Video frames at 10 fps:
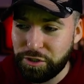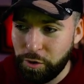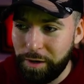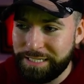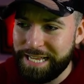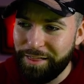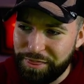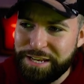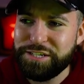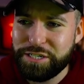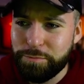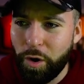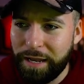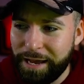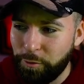coins. Now, this is more
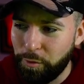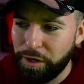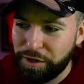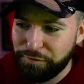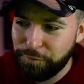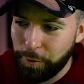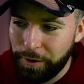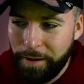like what we're looking for